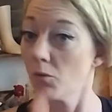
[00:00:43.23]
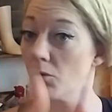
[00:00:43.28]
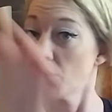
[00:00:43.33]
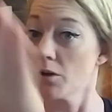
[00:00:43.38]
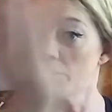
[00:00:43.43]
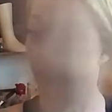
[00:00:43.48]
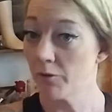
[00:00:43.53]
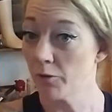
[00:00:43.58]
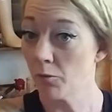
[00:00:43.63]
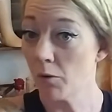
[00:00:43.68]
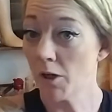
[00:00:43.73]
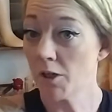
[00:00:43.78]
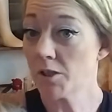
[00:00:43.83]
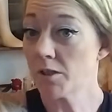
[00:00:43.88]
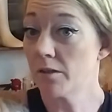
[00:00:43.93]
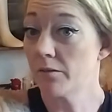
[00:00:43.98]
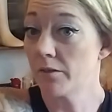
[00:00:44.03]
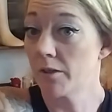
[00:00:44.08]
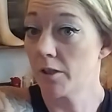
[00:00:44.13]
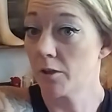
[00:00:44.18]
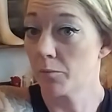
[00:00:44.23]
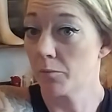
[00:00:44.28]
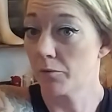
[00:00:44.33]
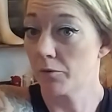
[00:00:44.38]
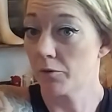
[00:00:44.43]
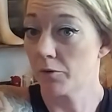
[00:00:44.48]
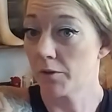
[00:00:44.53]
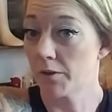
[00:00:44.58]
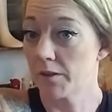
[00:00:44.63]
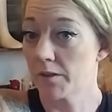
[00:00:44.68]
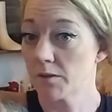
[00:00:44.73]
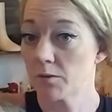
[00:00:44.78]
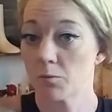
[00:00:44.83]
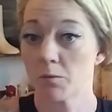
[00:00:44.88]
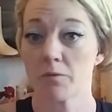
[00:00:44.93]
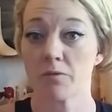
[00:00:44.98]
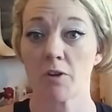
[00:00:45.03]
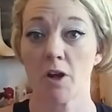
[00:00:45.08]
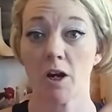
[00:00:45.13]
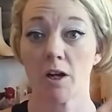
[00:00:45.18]
if you watched the video before this,
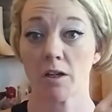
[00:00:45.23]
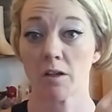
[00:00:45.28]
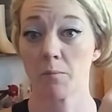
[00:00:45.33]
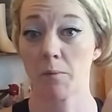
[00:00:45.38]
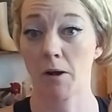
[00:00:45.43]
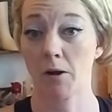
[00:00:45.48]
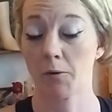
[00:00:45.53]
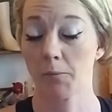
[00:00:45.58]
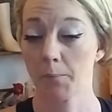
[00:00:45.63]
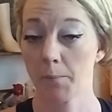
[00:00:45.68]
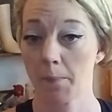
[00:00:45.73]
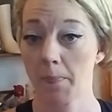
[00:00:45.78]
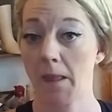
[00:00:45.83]
we've talked about